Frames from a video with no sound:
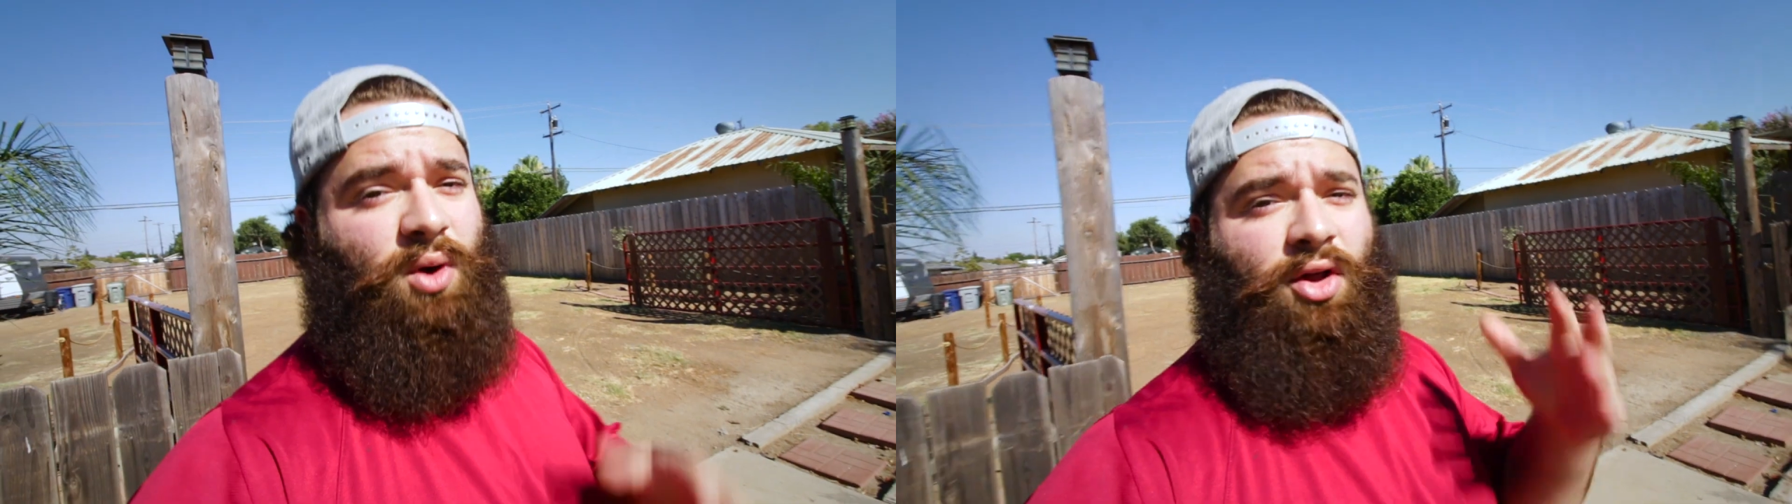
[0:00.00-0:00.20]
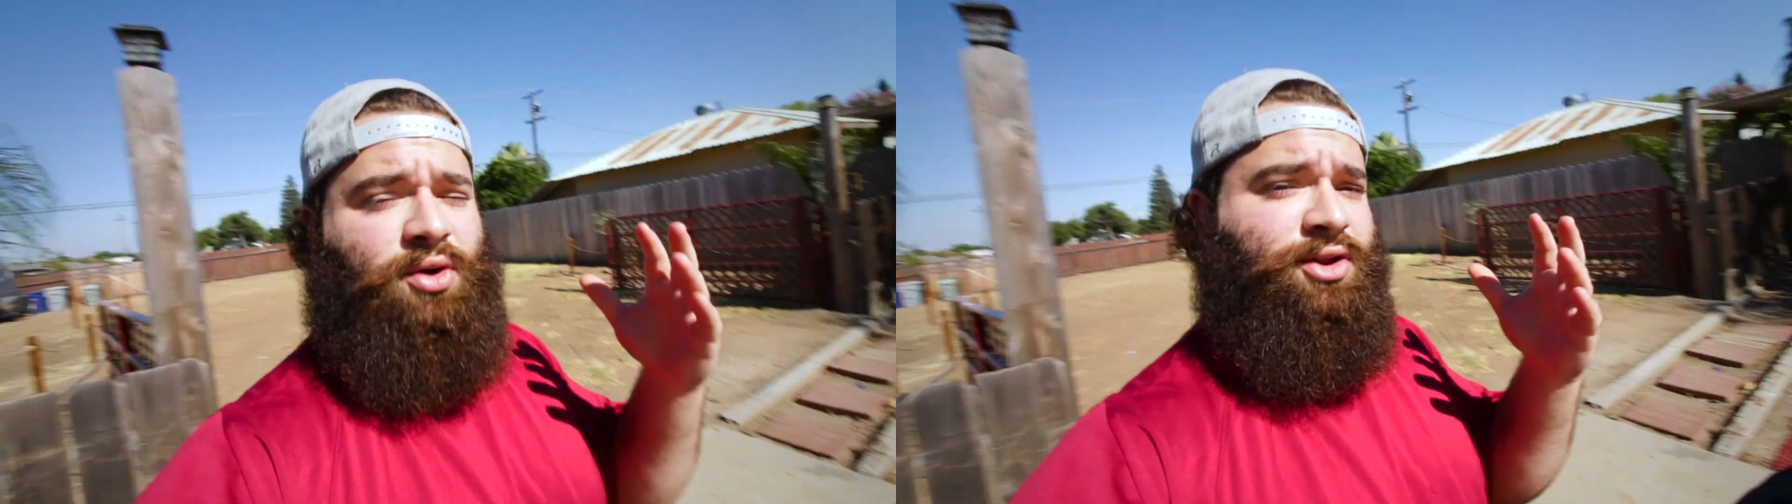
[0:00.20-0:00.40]
So
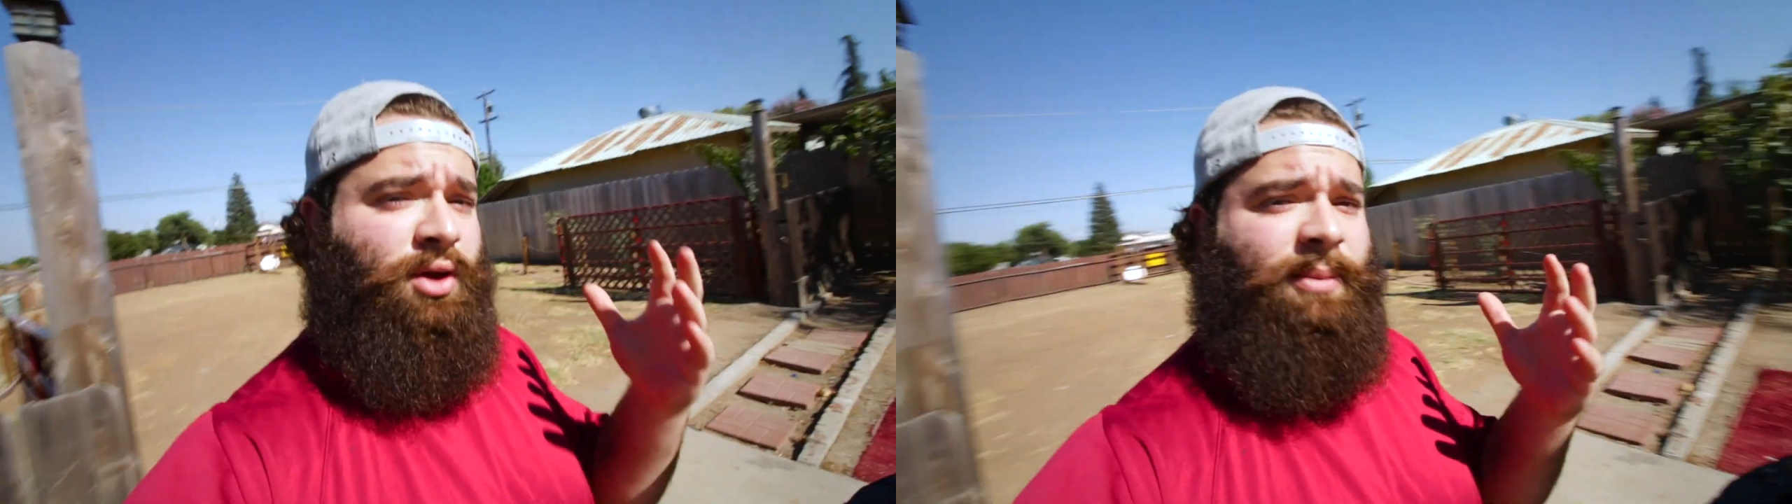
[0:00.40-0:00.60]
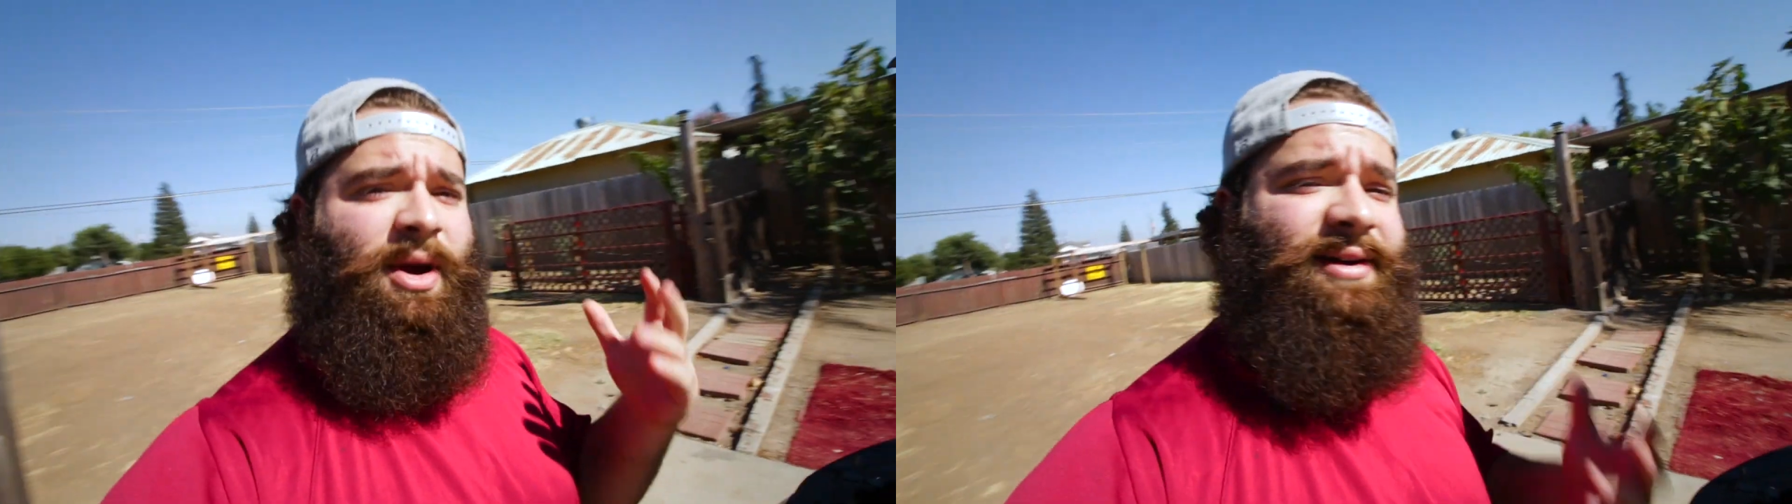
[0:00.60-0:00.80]
although it's
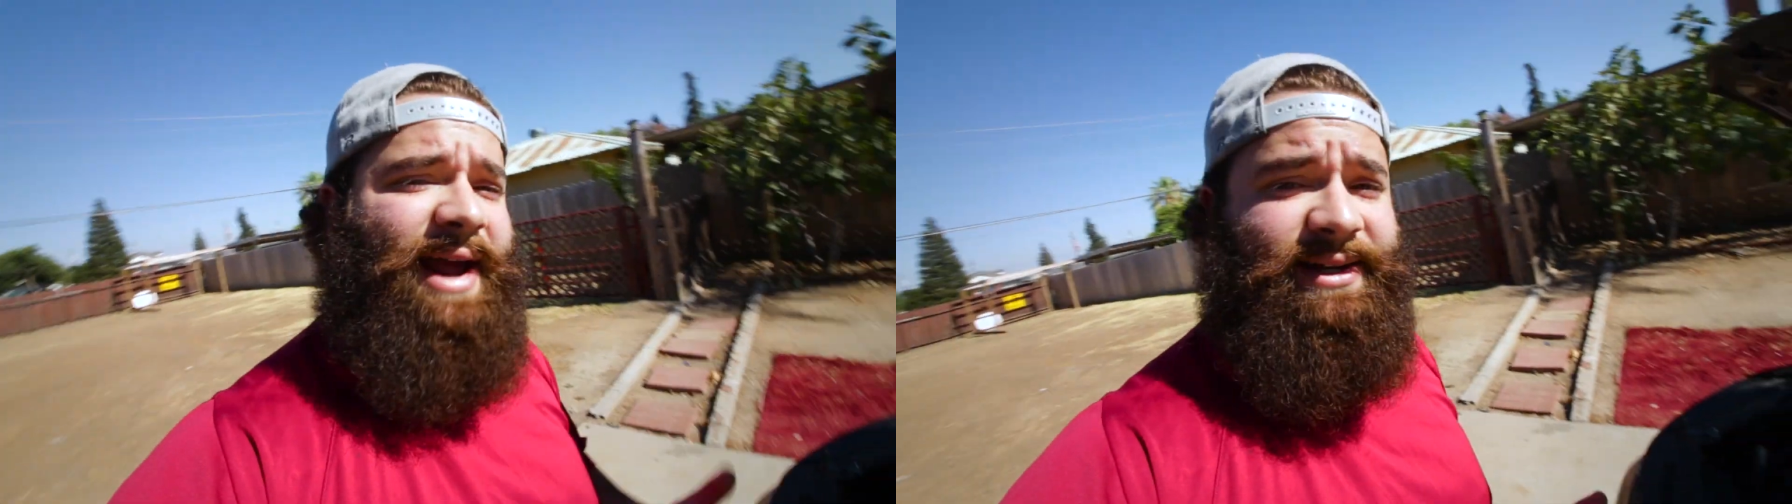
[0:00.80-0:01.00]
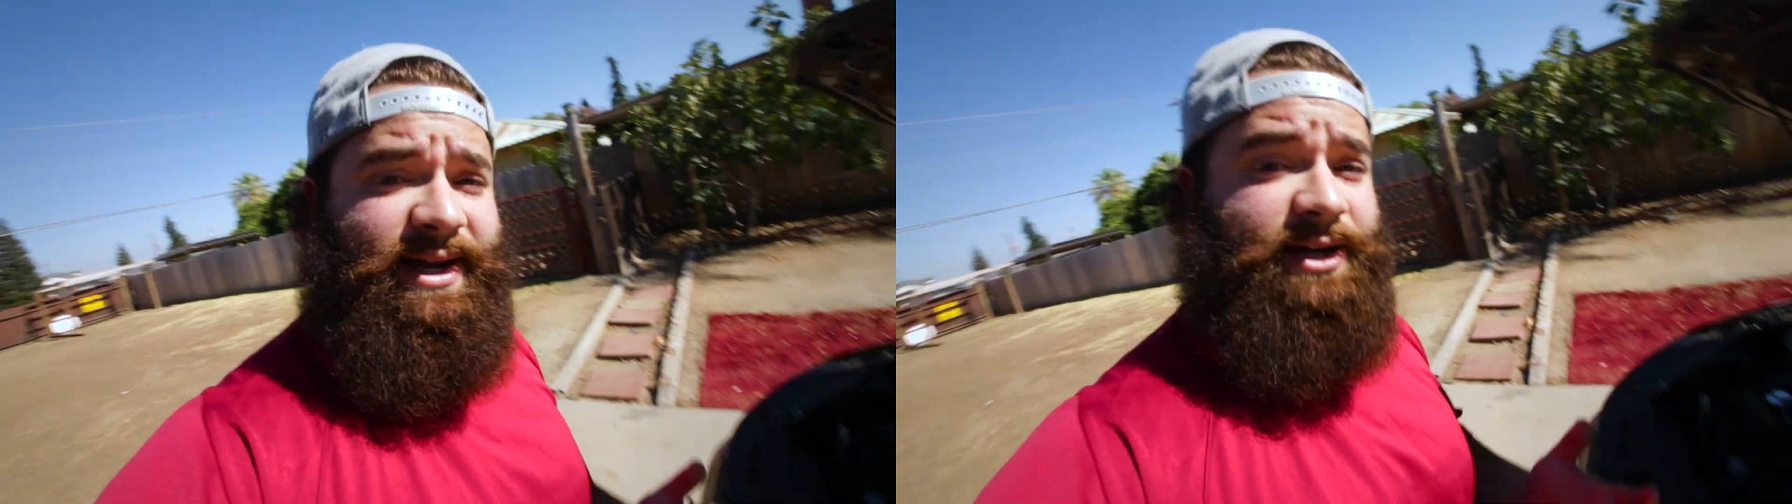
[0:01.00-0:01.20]
only about
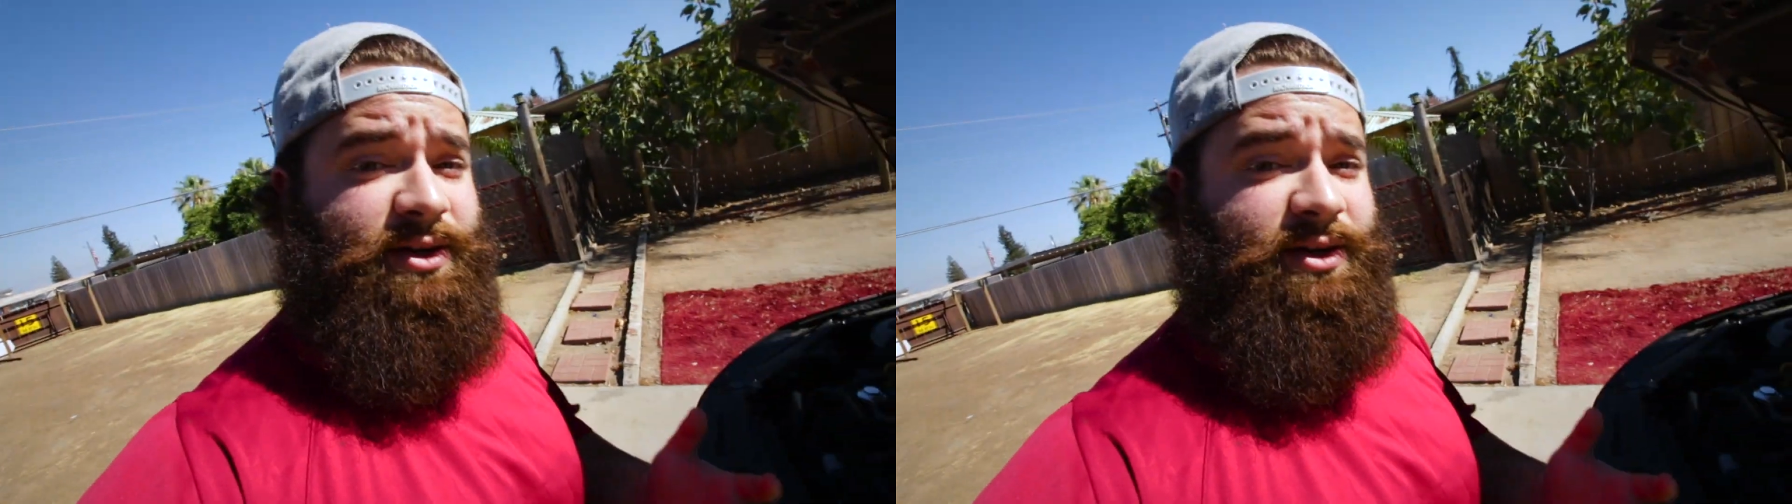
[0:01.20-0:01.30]
98